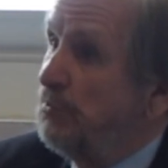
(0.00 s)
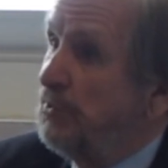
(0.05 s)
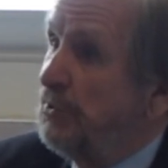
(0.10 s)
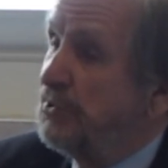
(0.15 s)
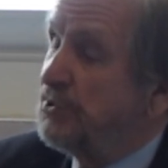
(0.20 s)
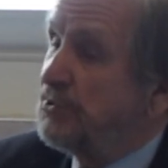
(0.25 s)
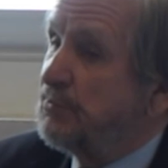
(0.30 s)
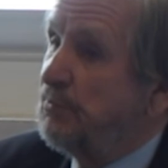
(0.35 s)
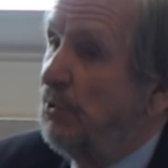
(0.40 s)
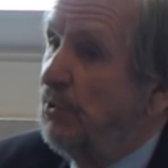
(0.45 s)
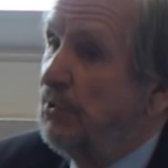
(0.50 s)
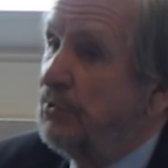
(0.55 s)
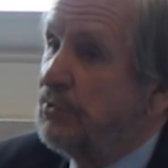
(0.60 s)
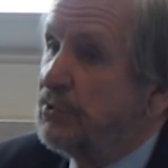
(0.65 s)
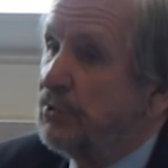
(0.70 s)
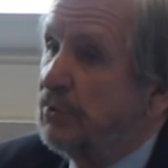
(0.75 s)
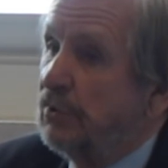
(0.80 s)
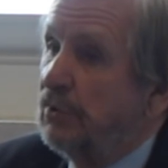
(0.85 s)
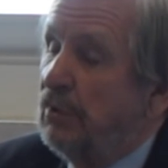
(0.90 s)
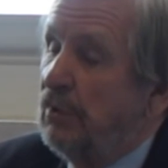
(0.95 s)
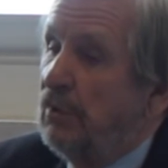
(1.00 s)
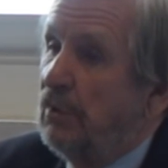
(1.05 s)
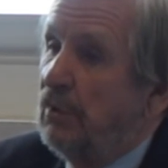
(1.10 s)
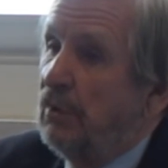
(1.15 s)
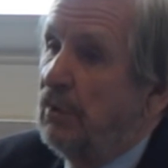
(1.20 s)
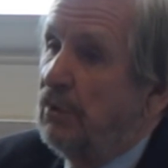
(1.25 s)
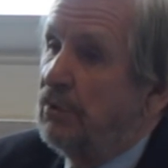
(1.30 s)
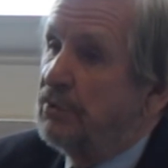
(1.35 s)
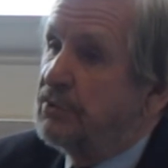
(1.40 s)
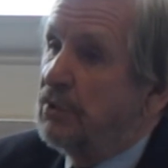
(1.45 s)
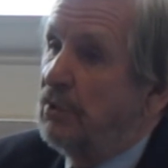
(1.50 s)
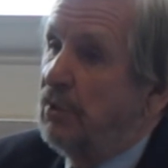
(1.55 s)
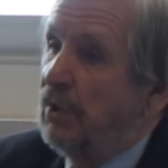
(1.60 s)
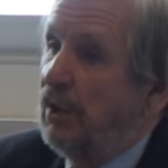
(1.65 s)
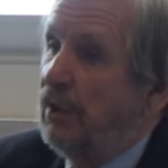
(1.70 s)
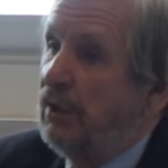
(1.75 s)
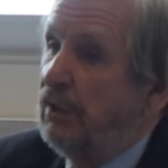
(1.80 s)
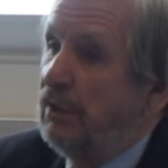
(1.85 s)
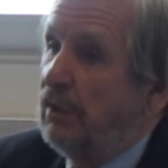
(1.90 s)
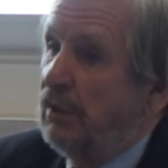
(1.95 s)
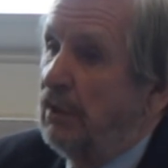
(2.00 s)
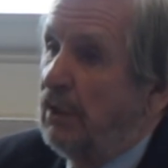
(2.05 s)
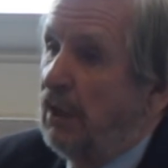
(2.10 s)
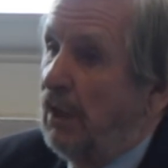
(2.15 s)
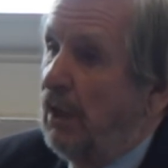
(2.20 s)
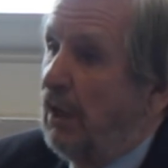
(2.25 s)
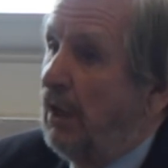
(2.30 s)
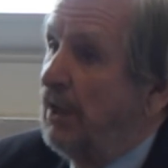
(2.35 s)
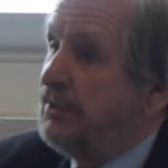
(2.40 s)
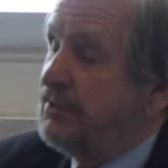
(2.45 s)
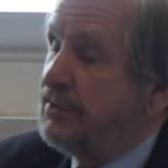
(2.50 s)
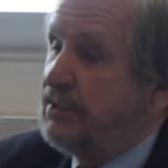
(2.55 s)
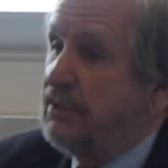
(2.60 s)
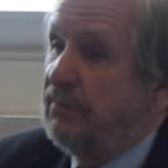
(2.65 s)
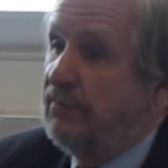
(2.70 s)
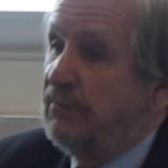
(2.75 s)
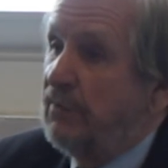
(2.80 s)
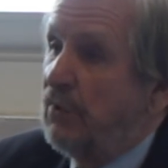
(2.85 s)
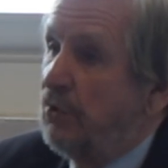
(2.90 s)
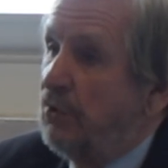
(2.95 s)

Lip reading: the sponsor. So I see